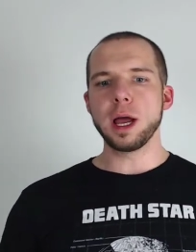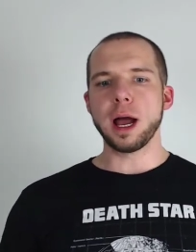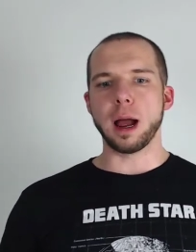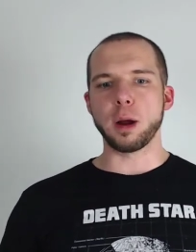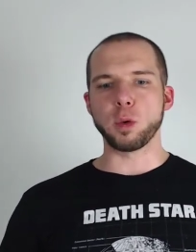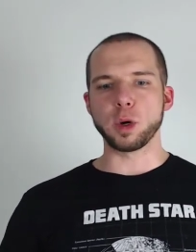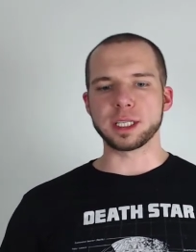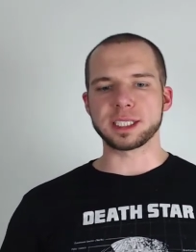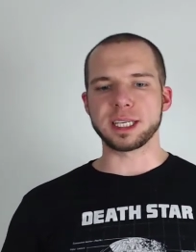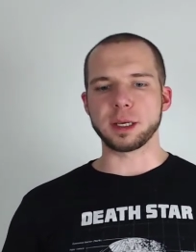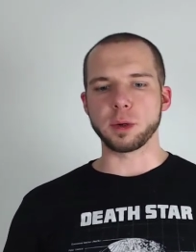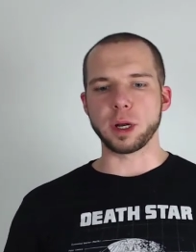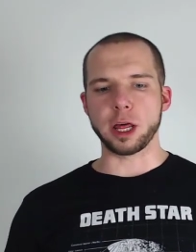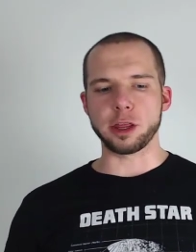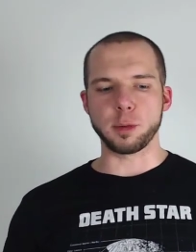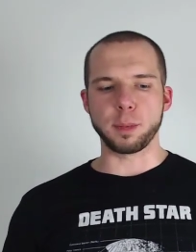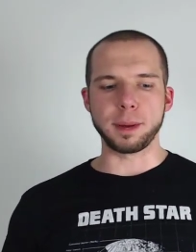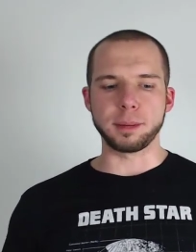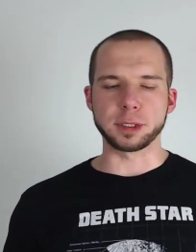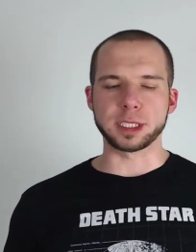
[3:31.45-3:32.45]
I want to see what
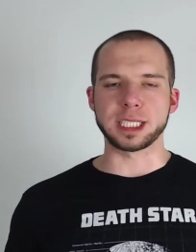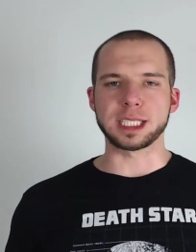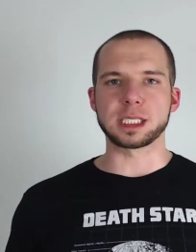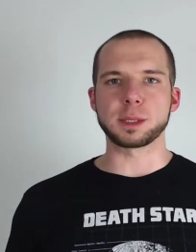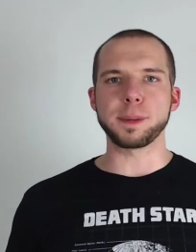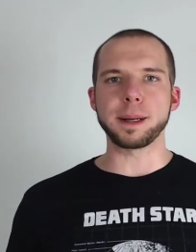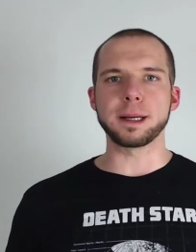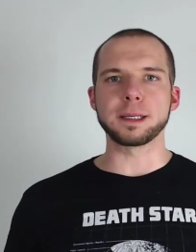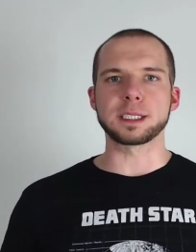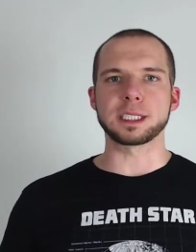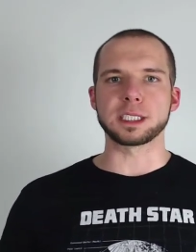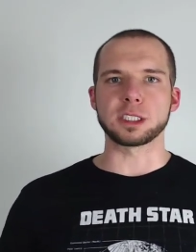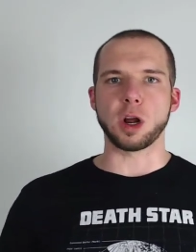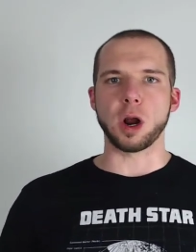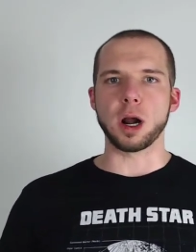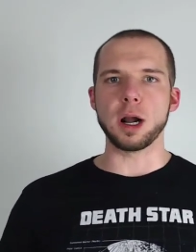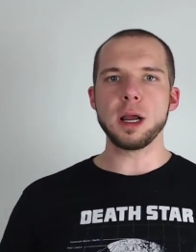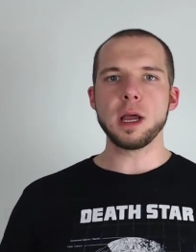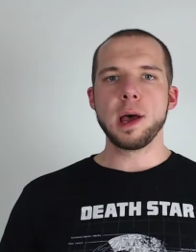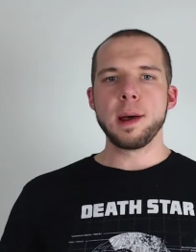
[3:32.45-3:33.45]
other people's experiences
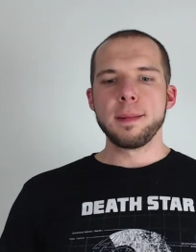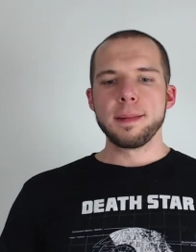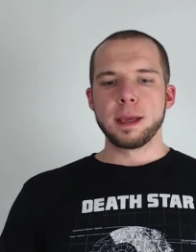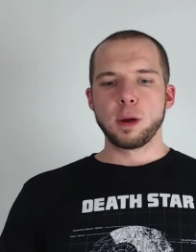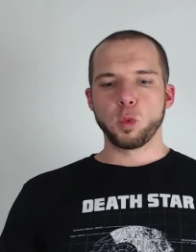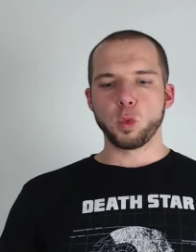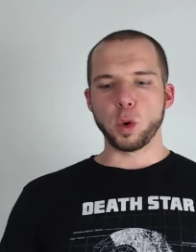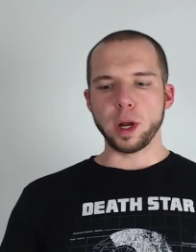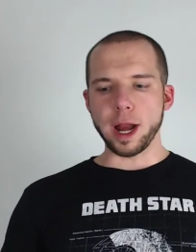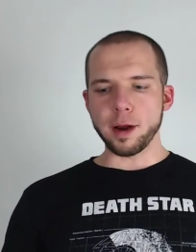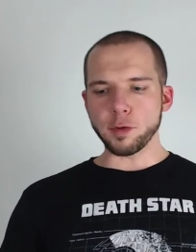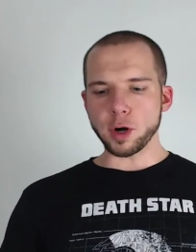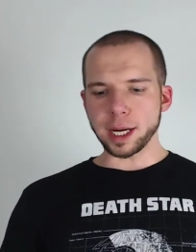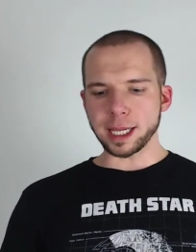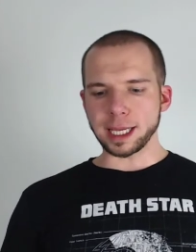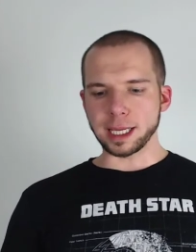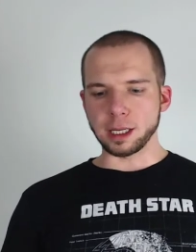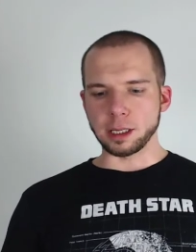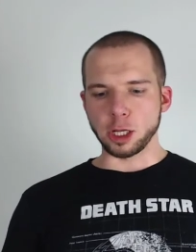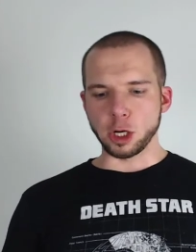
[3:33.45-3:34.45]
are. Whenever I
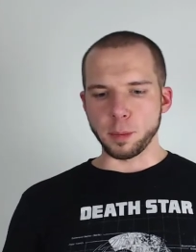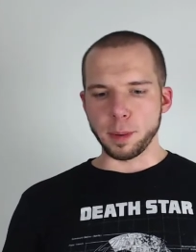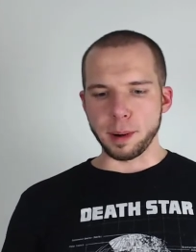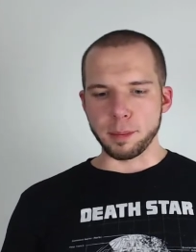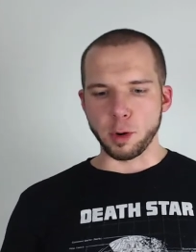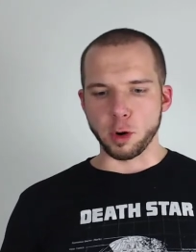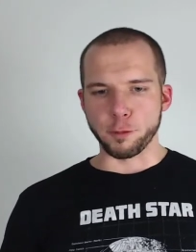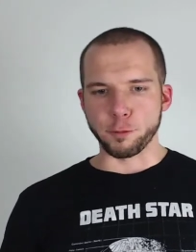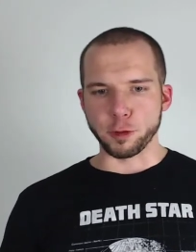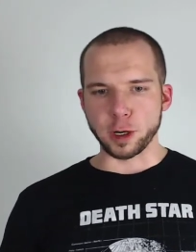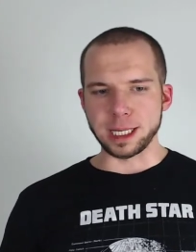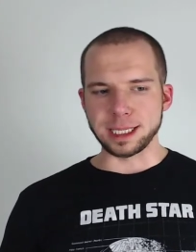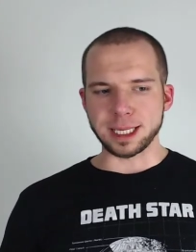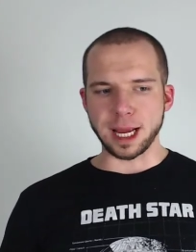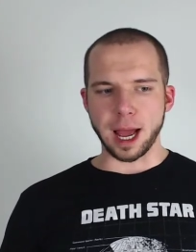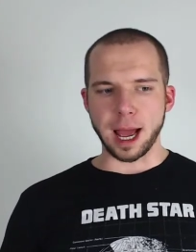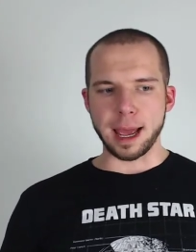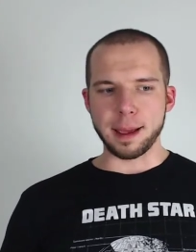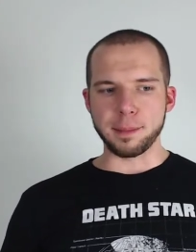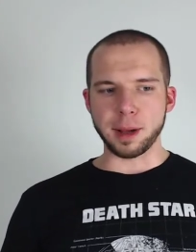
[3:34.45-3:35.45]
get a little bit more free
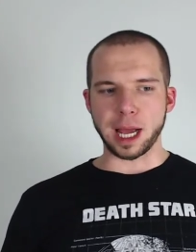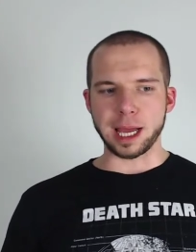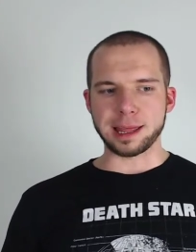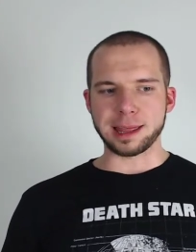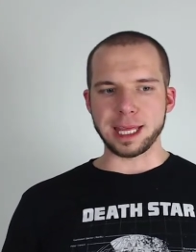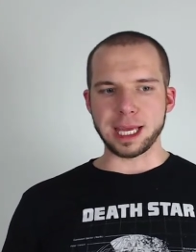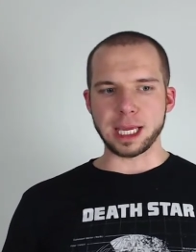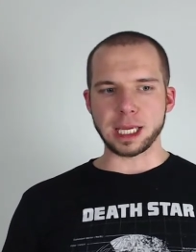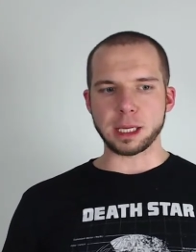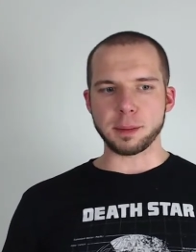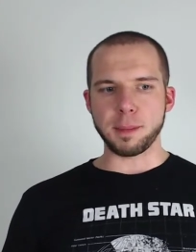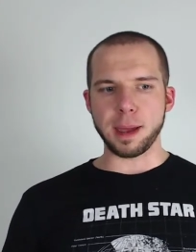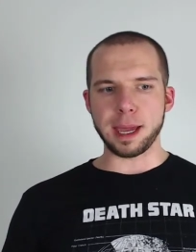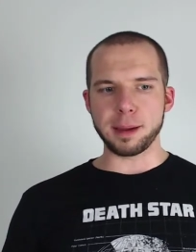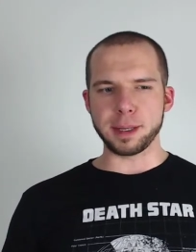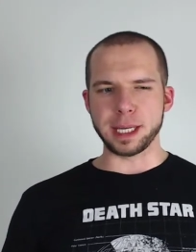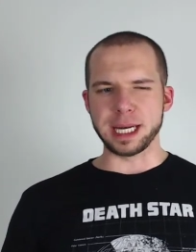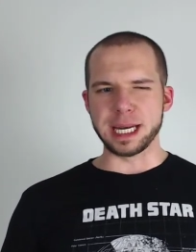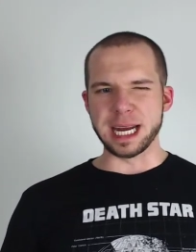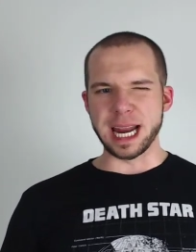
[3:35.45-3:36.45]
time, I think
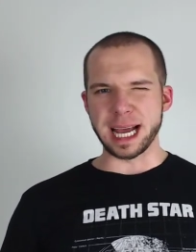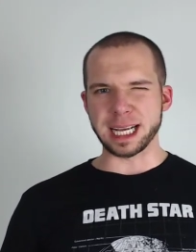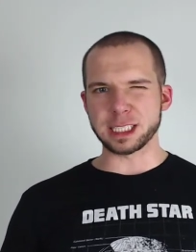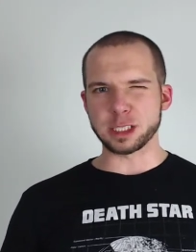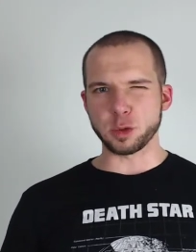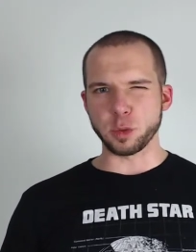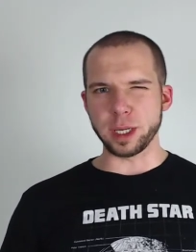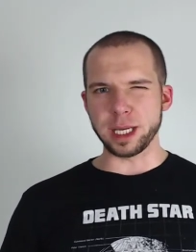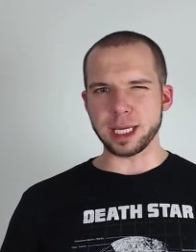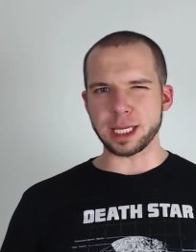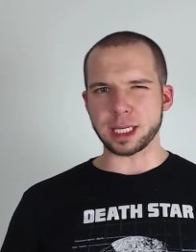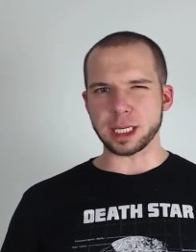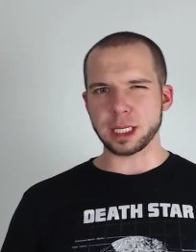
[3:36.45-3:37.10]
maybe next week,